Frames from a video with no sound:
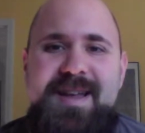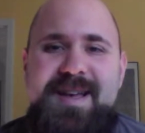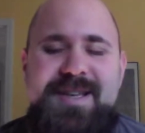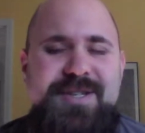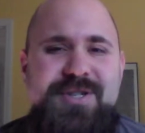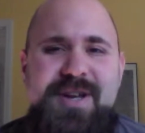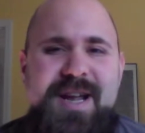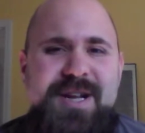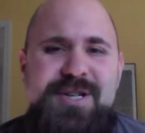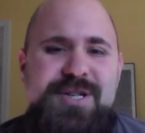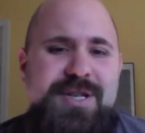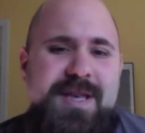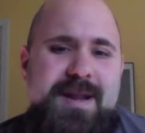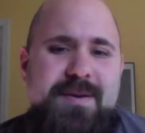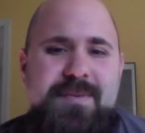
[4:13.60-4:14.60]

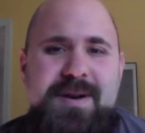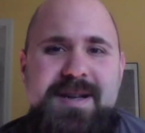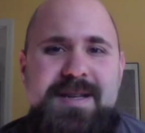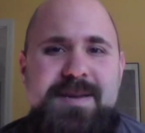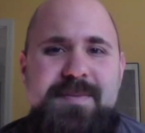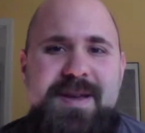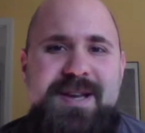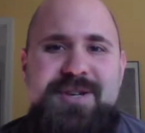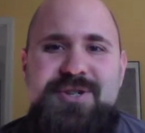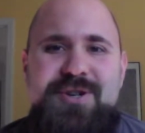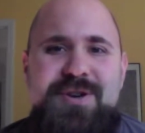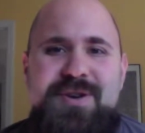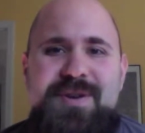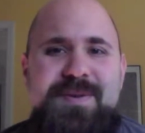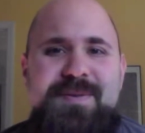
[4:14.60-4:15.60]
exchange that I wanted to make
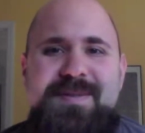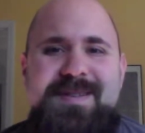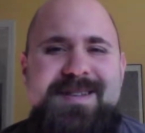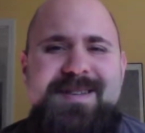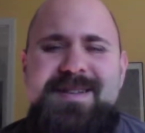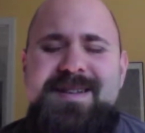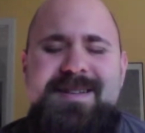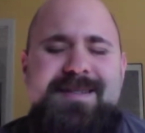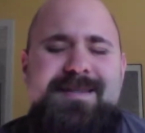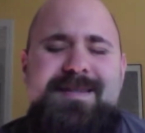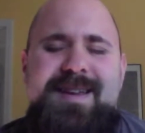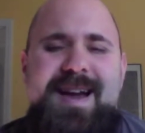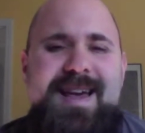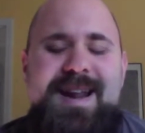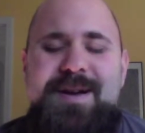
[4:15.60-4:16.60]
sure
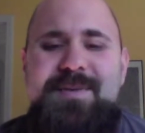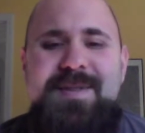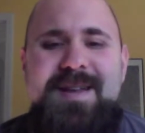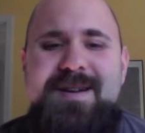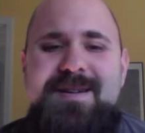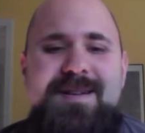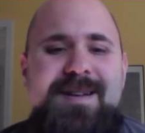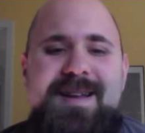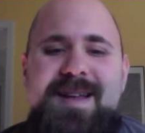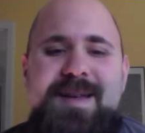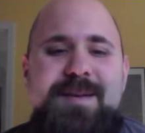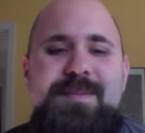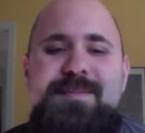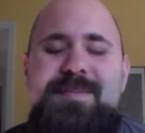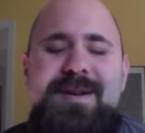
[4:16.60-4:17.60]
got out there.
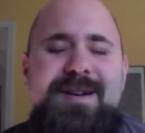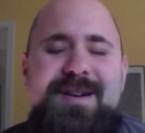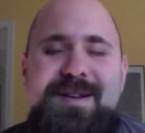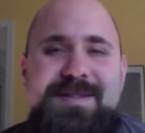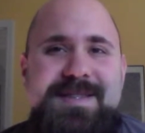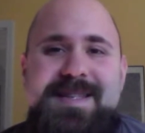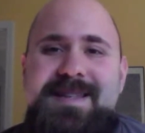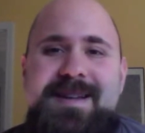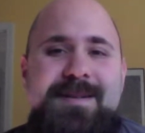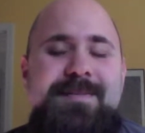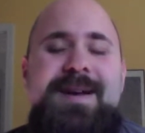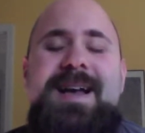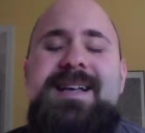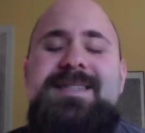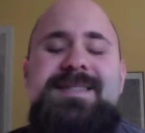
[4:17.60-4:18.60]
Mirko's a
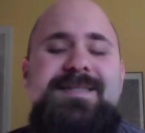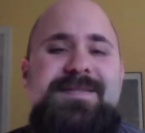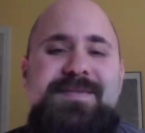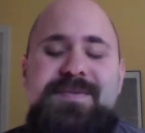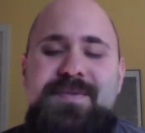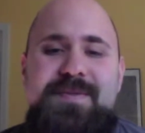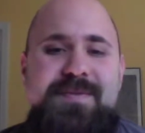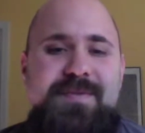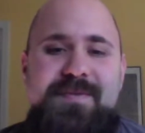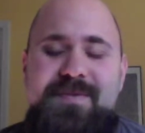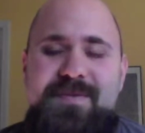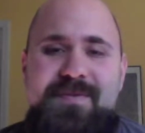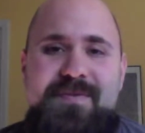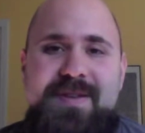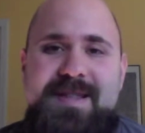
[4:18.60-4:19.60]
dumbass.
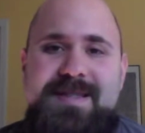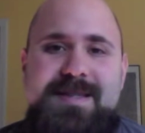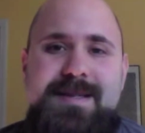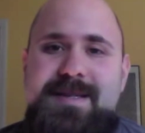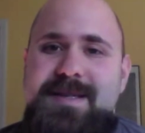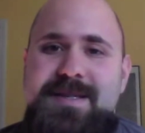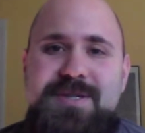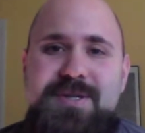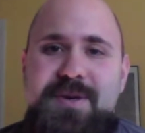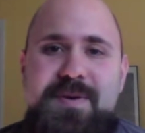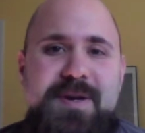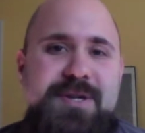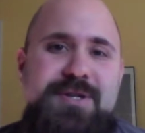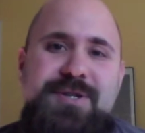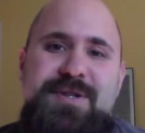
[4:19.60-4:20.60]
Vincent is
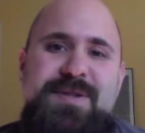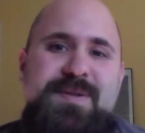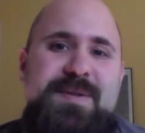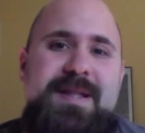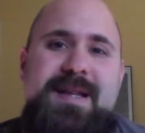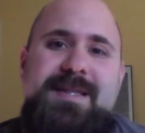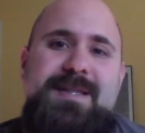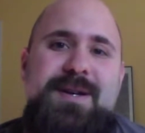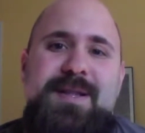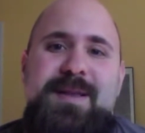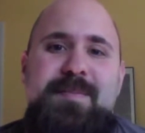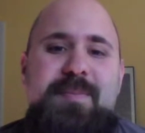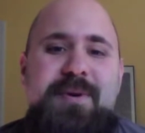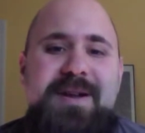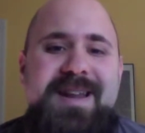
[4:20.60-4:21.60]
Jewish. That's all
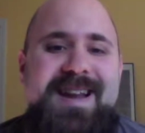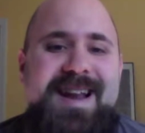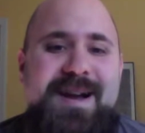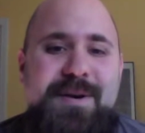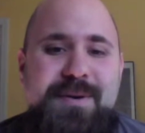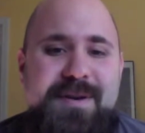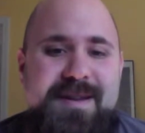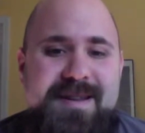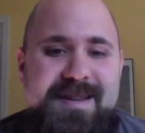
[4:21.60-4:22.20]
it pointed out.